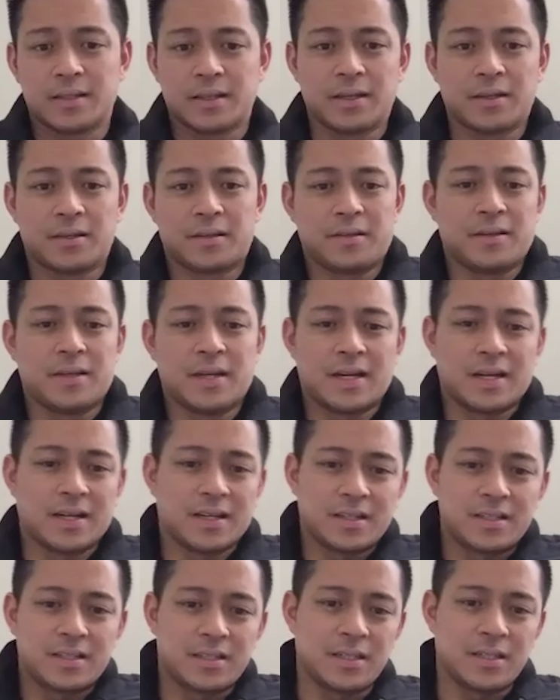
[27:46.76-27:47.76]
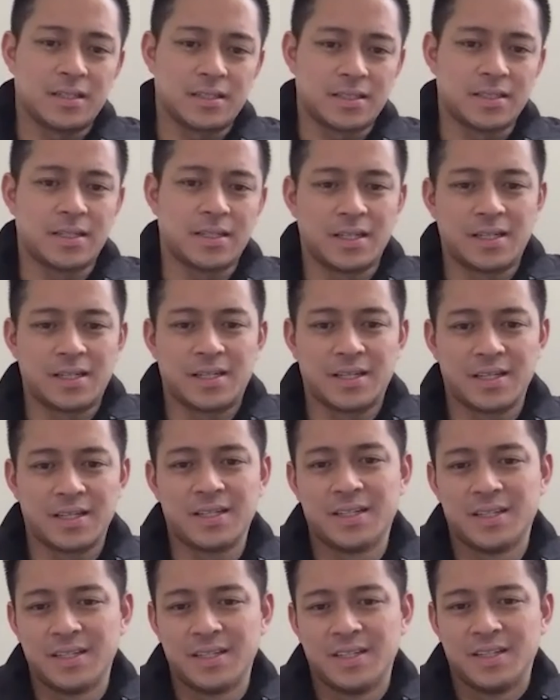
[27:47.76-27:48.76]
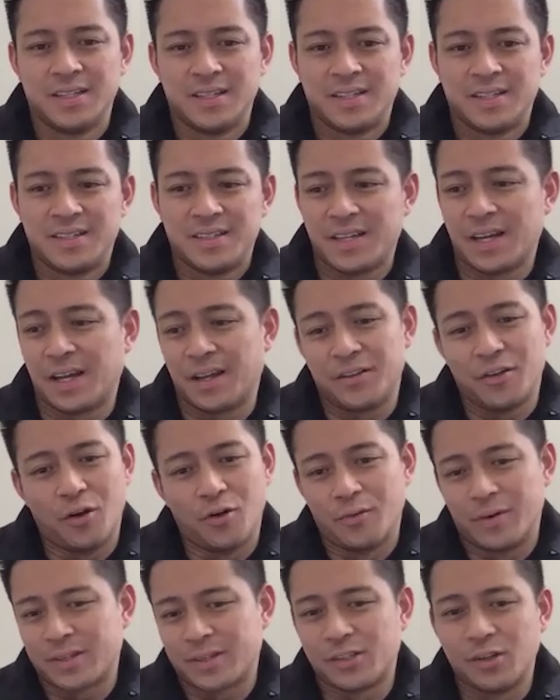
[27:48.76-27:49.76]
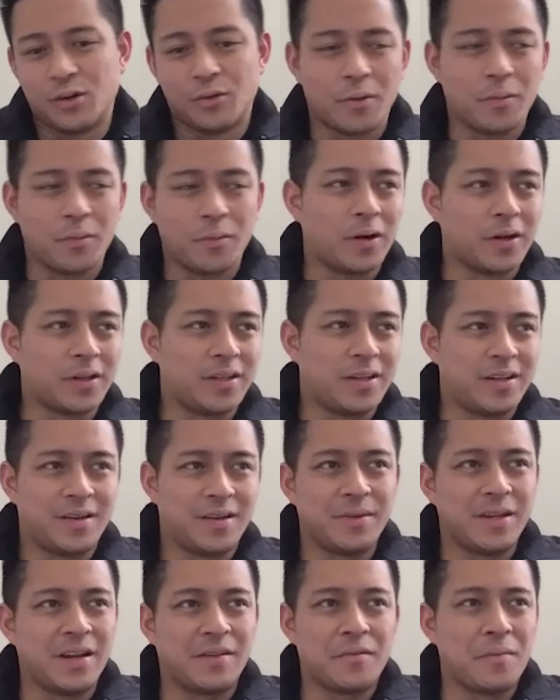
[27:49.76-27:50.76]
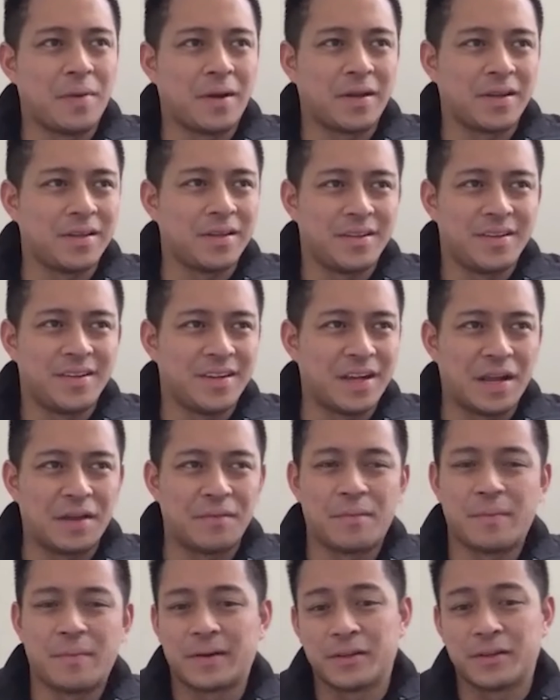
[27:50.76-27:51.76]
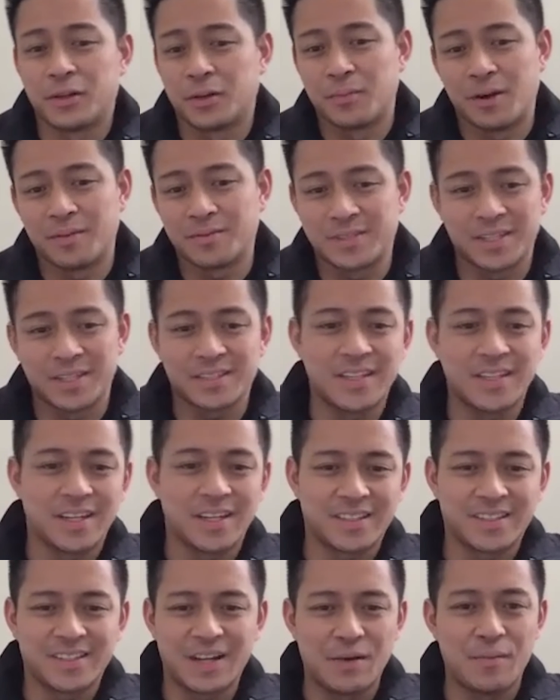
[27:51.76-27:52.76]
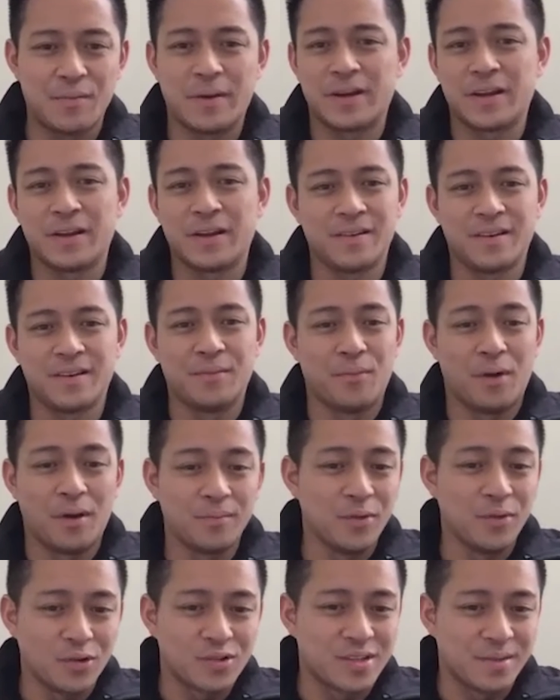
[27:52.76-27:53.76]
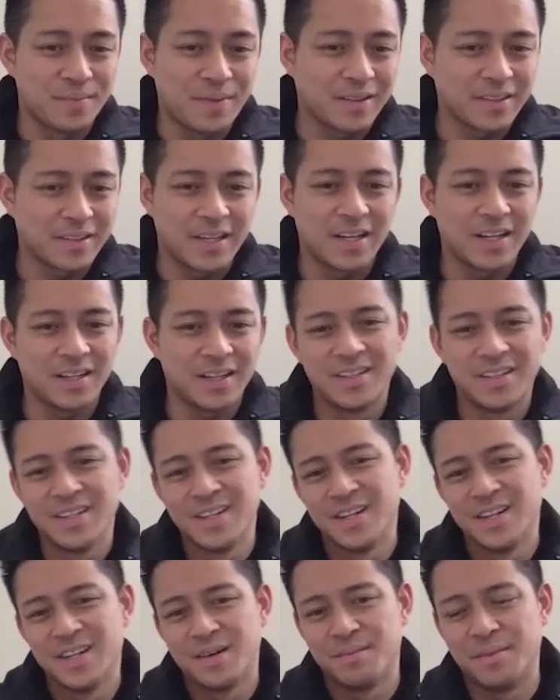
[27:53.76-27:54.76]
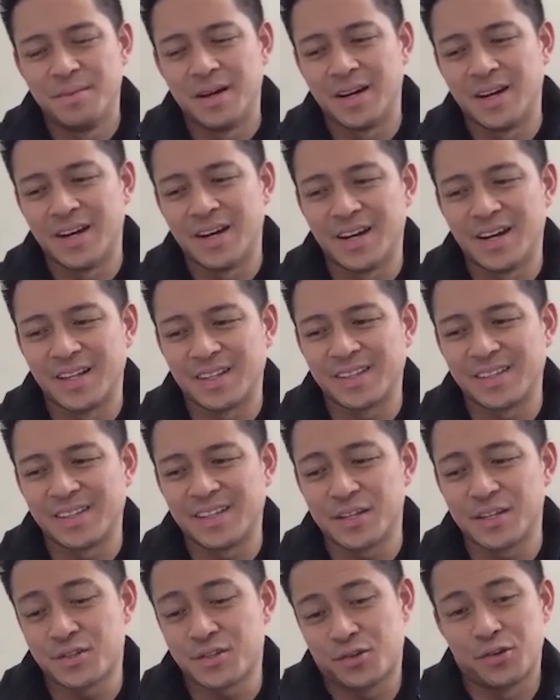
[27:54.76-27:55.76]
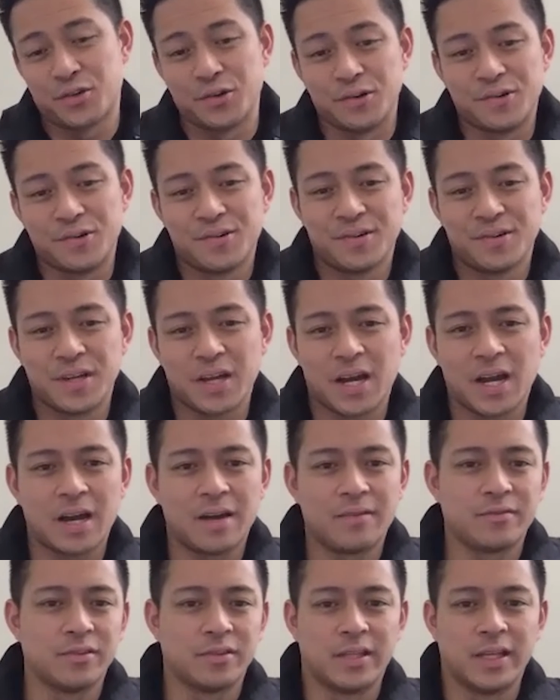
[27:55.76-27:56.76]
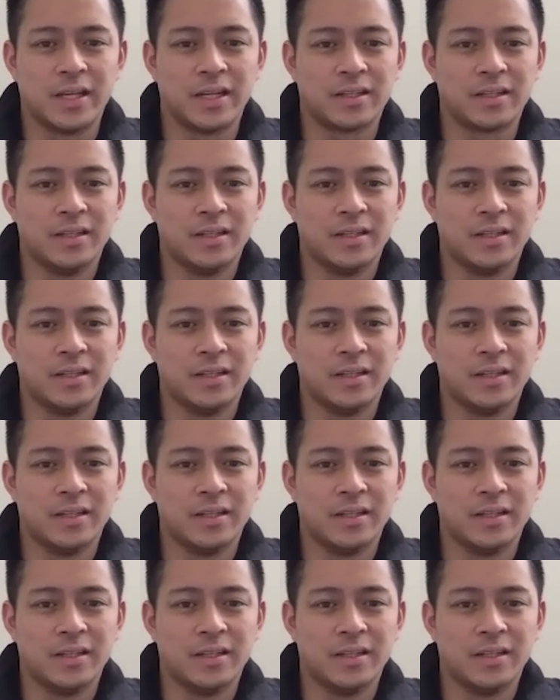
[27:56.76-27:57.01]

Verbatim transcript: i think yeah it's uh yeah no risk no reward i mean everybody everybody their mom says that everybody their mom knows about that but it's true you have you to live